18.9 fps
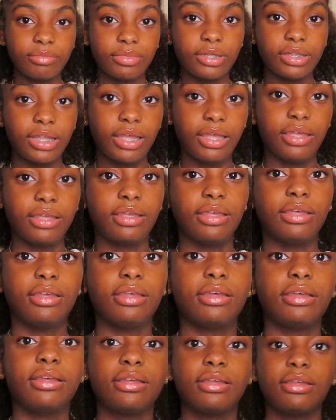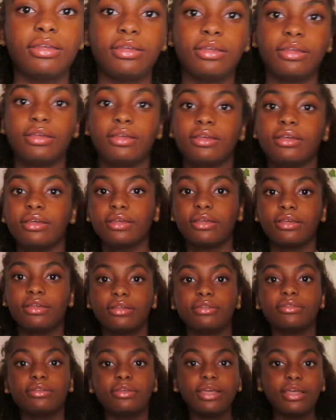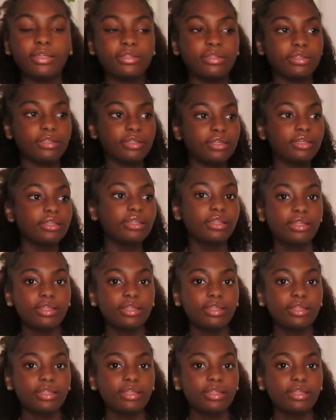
but like do y'all see